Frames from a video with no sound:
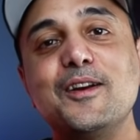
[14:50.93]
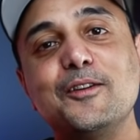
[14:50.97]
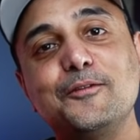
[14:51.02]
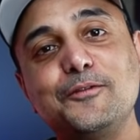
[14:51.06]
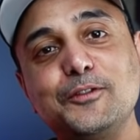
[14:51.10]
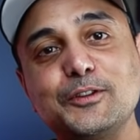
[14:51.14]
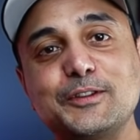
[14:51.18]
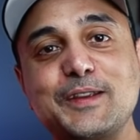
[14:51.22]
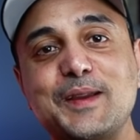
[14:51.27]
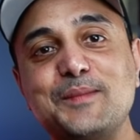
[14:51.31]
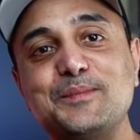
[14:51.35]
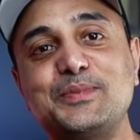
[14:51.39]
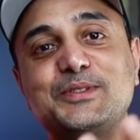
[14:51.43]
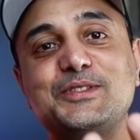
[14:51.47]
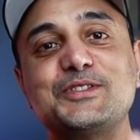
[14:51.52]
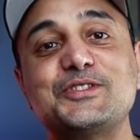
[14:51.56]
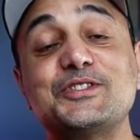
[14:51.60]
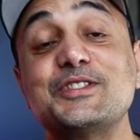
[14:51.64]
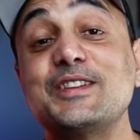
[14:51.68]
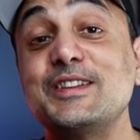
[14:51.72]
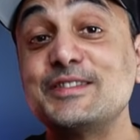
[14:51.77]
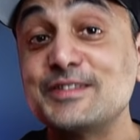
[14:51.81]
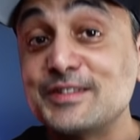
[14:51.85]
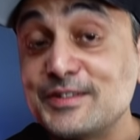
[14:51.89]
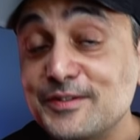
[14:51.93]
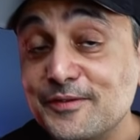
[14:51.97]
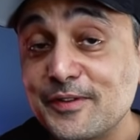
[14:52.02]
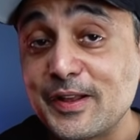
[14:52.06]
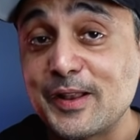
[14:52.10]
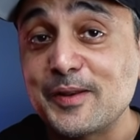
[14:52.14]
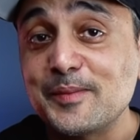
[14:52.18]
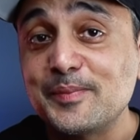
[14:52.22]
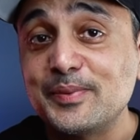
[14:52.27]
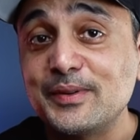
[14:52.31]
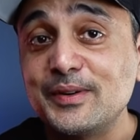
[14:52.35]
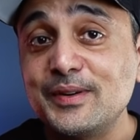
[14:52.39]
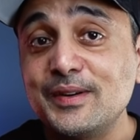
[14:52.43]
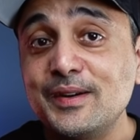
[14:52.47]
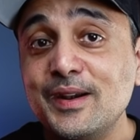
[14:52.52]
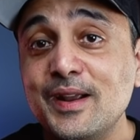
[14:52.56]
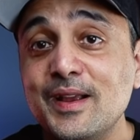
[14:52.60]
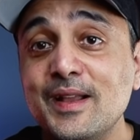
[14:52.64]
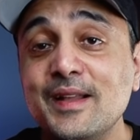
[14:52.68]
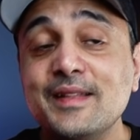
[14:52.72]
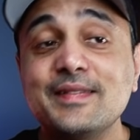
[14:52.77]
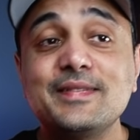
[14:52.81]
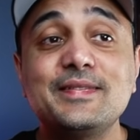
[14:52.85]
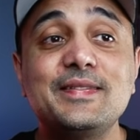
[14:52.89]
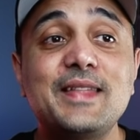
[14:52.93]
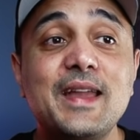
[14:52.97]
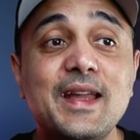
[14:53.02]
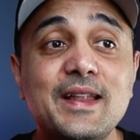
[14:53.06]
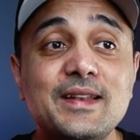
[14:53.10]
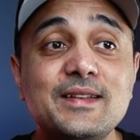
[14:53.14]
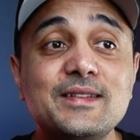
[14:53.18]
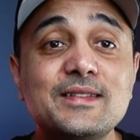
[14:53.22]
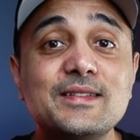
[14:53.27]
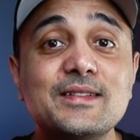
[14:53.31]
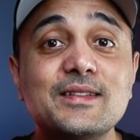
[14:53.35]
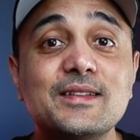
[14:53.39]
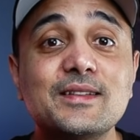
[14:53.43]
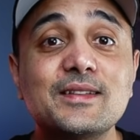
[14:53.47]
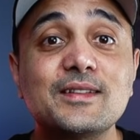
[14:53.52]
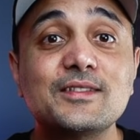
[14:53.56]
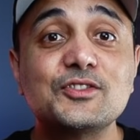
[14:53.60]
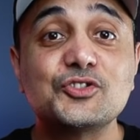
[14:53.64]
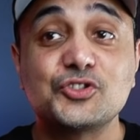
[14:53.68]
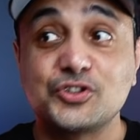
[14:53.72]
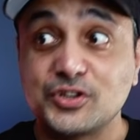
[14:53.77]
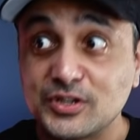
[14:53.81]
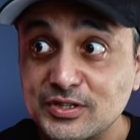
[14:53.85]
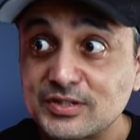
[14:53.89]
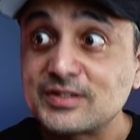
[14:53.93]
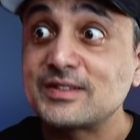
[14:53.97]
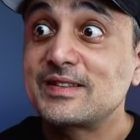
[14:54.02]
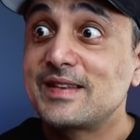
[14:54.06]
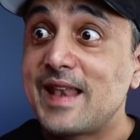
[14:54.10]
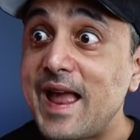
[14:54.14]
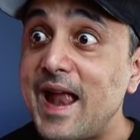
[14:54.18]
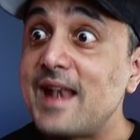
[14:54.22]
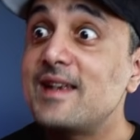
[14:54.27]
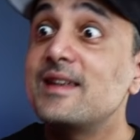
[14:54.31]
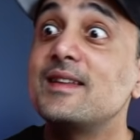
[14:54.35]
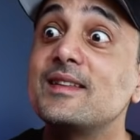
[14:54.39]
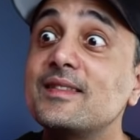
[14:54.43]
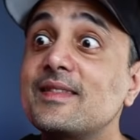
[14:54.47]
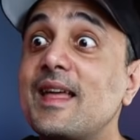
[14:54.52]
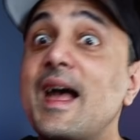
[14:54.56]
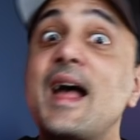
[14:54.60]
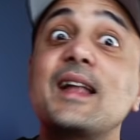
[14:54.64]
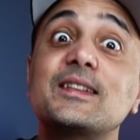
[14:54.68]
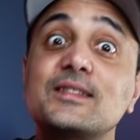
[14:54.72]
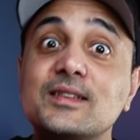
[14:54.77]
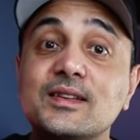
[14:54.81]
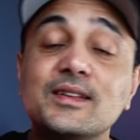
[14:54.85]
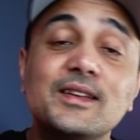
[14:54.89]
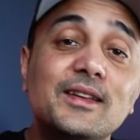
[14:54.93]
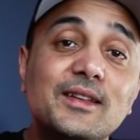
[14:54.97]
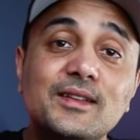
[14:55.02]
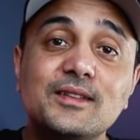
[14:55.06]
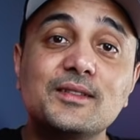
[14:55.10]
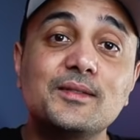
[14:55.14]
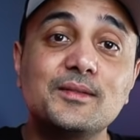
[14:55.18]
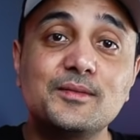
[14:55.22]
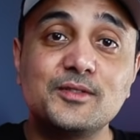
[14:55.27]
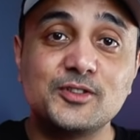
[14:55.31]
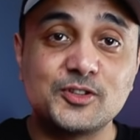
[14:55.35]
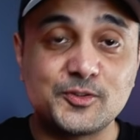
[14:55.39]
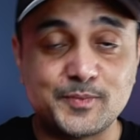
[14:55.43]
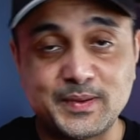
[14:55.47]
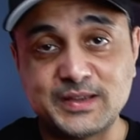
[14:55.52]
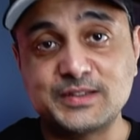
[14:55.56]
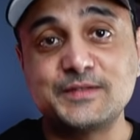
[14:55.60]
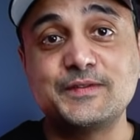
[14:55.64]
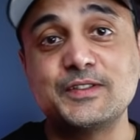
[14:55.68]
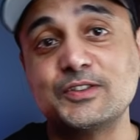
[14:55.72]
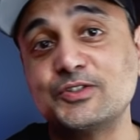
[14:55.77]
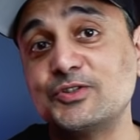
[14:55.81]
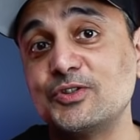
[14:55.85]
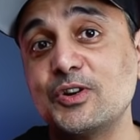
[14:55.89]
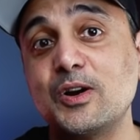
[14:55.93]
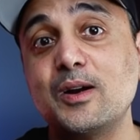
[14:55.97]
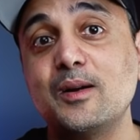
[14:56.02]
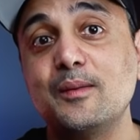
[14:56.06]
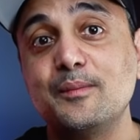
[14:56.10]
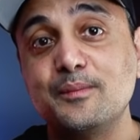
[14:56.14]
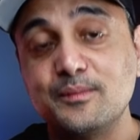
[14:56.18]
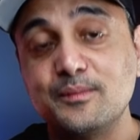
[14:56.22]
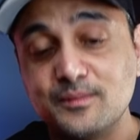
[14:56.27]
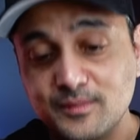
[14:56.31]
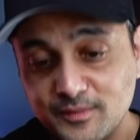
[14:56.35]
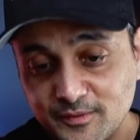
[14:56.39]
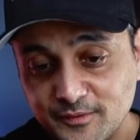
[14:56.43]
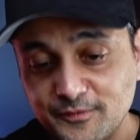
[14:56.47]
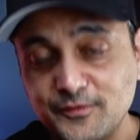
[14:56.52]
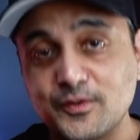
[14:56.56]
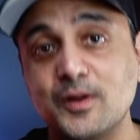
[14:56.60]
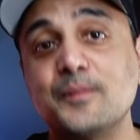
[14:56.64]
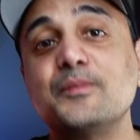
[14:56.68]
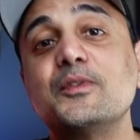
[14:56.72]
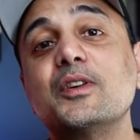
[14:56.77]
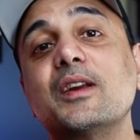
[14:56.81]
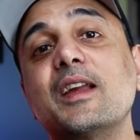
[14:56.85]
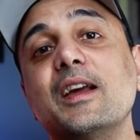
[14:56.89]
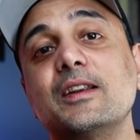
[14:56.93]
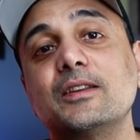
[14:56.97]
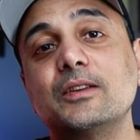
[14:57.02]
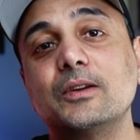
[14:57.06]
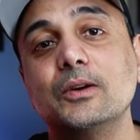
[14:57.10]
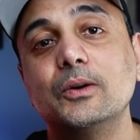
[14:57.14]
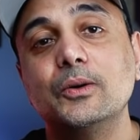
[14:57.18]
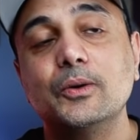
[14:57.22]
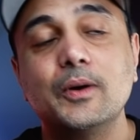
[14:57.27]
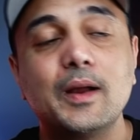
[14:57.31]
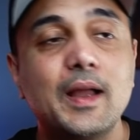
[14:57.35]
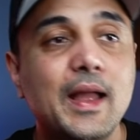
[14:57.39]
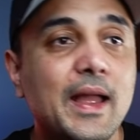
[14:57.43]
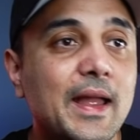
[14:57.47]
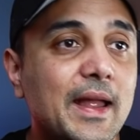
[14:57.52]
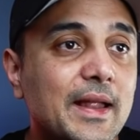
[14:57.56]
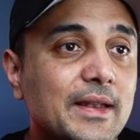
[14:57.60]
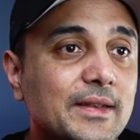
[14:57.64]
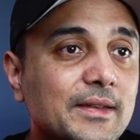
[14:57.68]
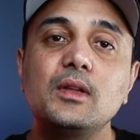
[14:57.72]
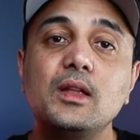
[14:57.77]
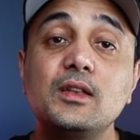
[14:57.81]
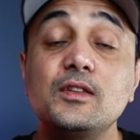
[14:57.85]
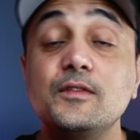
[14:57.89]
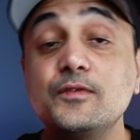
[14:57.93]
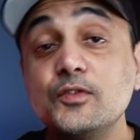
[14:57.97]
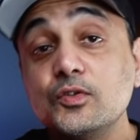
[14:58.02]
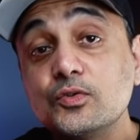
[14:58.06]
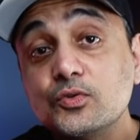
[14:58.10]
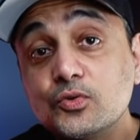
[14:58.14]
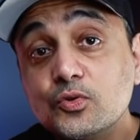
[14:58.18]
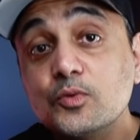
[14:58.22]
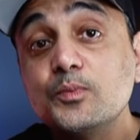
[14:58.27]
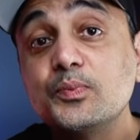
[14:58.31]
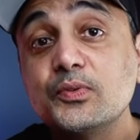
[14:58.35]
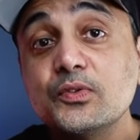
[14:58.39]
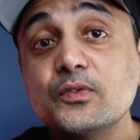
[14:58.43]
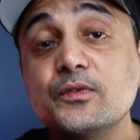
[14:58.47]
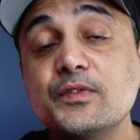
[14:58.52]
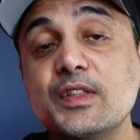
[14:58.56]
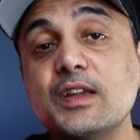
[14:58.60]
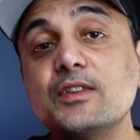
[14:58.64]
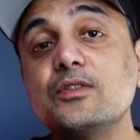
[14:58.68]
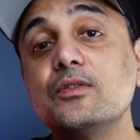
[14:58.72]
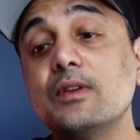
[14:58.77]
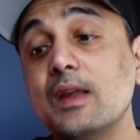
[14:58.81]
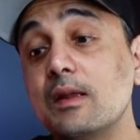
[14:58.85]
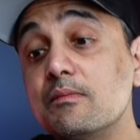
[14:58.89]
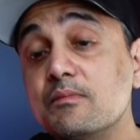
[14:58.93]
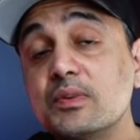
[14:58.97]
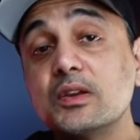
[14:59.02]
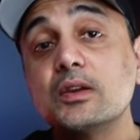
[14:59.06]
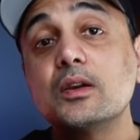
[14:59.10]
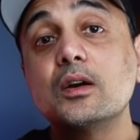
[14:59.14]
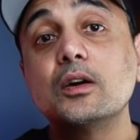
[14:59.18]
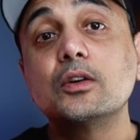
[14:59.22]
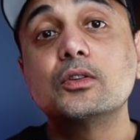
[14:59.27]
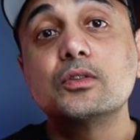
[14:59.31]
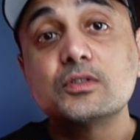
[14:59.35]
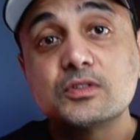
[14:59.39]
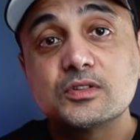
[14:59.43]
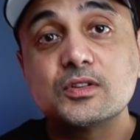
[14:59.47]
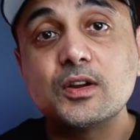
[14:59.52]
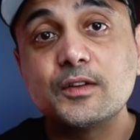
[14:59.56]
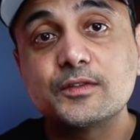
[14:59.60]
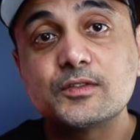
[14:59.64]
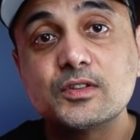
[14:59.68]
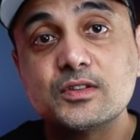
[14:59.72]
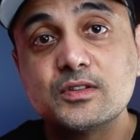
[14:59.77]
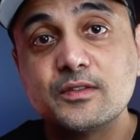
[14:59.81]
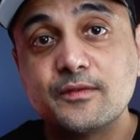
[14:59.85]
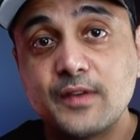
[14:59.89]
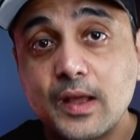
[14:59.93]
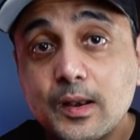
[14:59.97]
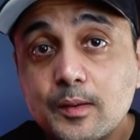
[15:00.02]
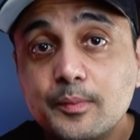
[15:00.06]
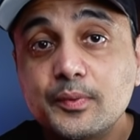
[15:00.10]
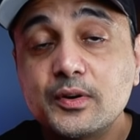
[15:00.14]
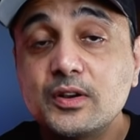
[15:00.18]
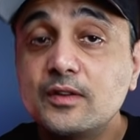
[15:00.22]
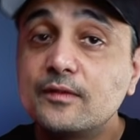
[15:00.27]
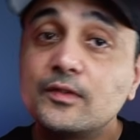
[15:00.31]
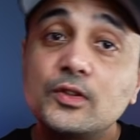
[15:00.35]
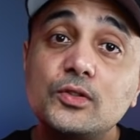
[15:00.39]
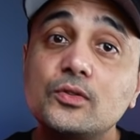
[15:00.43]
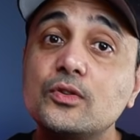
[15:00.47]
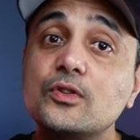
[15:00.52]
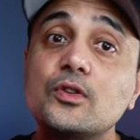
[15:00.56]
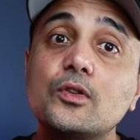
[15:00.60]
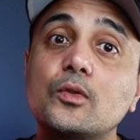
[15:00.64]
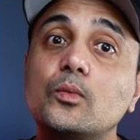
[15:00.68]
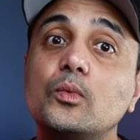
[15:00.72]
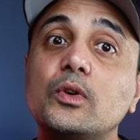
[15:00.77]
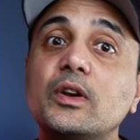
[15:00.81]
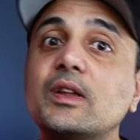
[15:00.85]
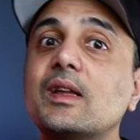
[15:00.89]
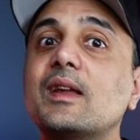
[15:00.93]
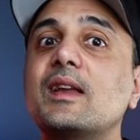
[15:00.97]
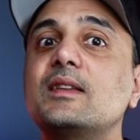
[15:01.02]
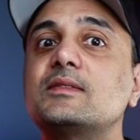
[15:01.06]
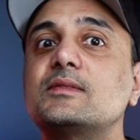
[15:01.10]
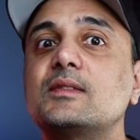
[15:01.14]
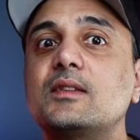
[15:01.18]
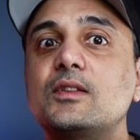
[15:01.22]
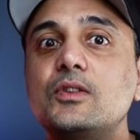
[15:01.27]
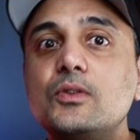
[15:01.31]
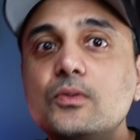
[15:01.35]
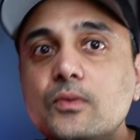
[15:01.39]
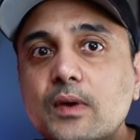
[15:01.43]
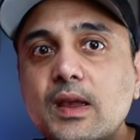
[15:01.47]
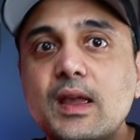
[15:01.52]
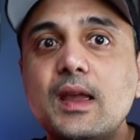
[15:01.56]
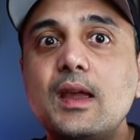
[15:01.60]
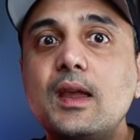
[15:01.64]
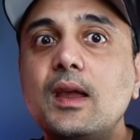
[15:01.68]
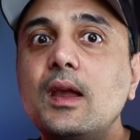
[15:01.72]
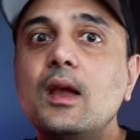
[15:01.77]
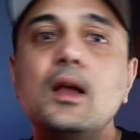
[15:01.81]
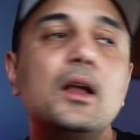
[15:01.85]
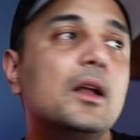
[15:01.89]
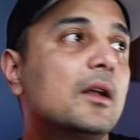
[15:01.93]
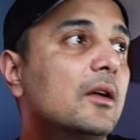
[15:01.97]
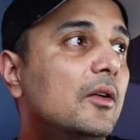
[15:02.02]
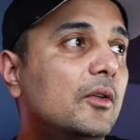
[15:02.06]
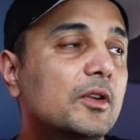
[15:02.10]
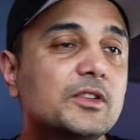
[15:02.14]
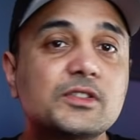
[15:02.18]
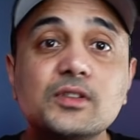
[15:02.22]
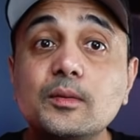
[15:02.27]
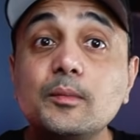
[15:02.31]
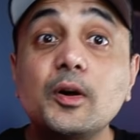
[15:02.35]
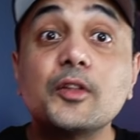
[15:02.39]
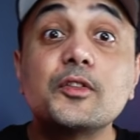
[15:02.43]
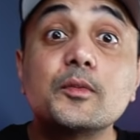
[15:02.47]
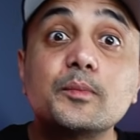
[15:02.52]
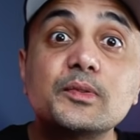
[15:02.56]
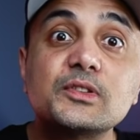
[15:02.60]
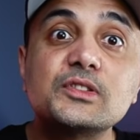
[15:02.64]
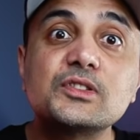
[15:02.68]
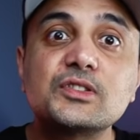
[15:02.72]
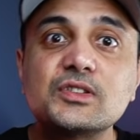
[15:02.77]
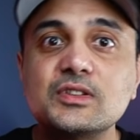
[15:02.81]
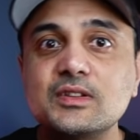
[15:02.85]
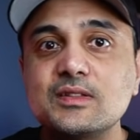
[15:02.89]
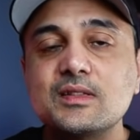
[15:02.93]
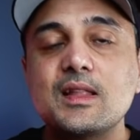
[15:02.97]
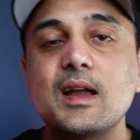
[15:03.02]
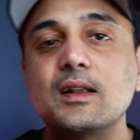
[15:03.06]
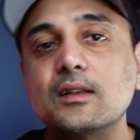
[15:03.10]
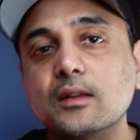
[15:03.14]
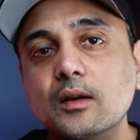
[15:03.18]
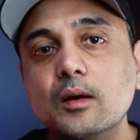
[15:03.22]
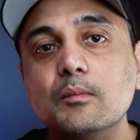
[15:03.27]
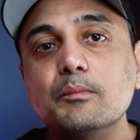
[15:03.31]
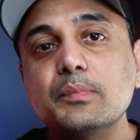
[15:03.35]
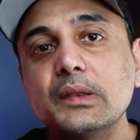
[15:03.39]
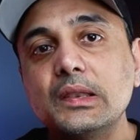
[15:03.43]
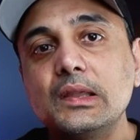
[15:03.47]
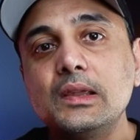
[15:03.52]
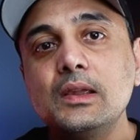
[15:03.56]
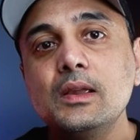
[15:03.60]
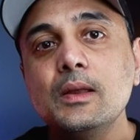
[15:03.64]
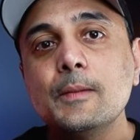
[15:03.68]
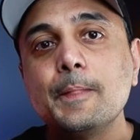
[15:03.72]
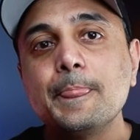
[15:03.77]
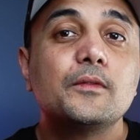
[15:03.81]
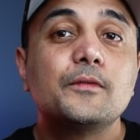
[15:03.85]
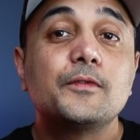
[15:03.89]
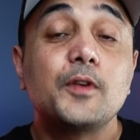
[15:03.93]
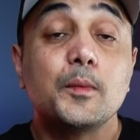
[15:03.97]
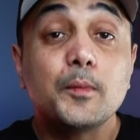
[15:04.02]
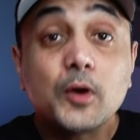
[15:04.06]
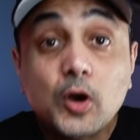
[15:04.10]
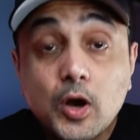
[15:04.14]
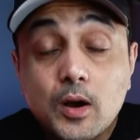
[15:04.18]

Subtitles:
full-time position as a developer than just landing that specific job from the get-go. And if you do prove that you can be a good software developer, even though you're working as a QA or some other position in that company, from a